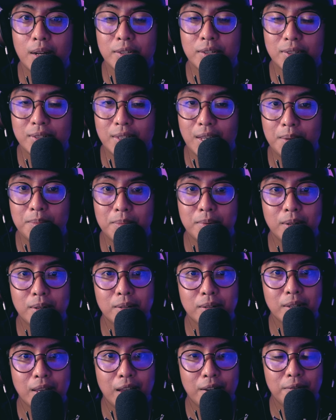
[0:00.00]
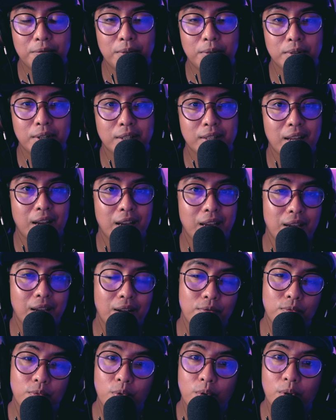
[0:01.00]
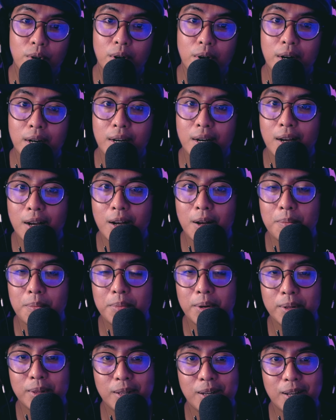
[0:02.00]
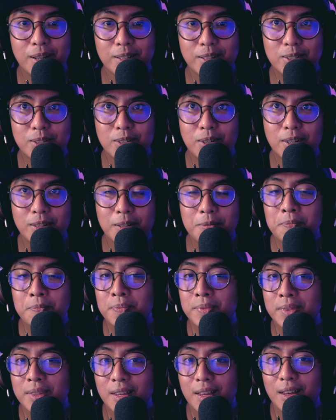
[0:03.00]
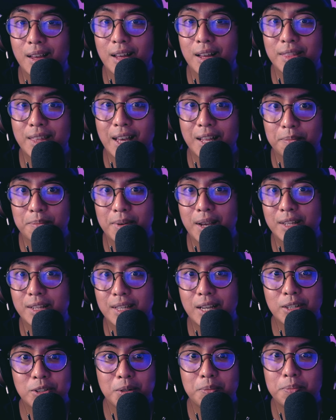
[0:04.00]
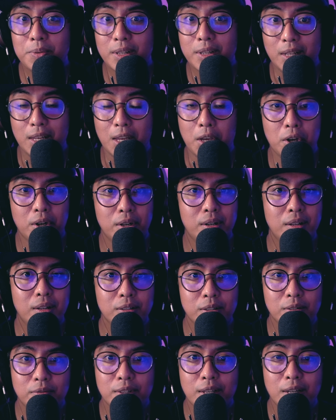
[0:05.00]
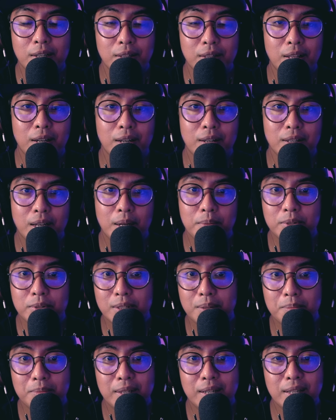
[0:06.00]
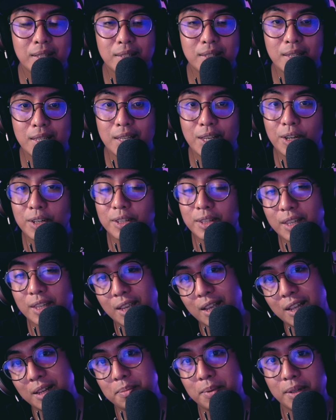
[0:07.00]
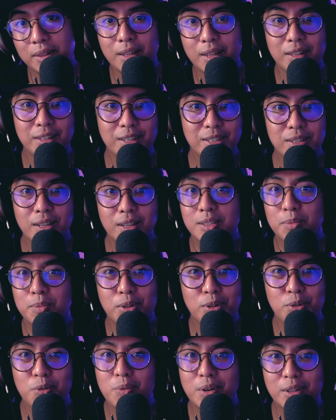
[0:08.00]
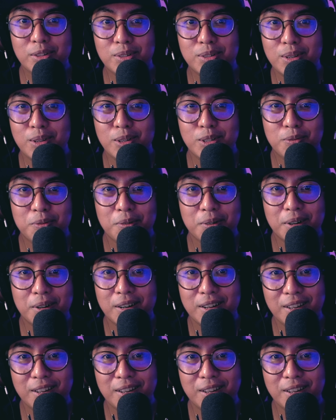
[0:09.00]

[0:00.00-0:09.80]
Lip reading: stable headphone that I have worn, but it's not that bad. It's actually pretty good in terms of the stability on the head. But this is not something that you want to use for